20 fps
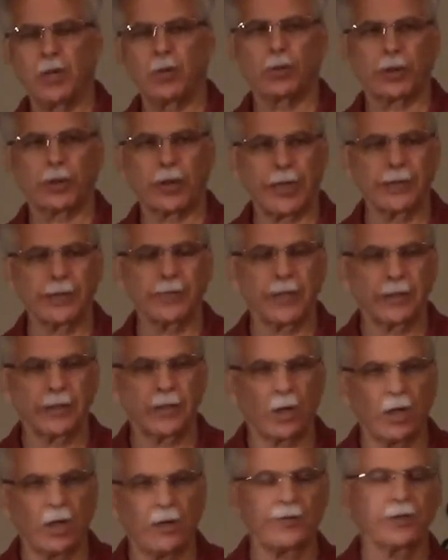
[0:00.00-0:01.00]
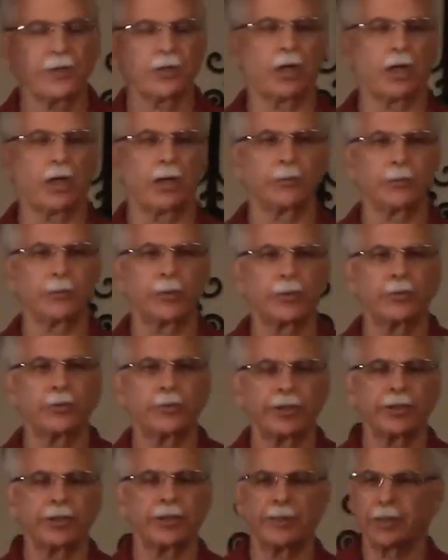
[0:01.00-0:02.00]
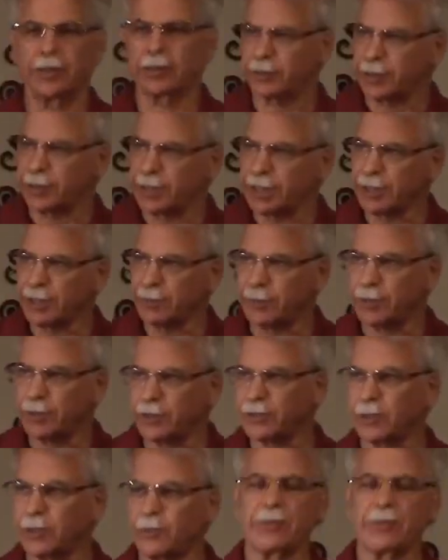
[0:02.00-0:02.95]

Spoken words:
where I met off and on with one of the men on campus,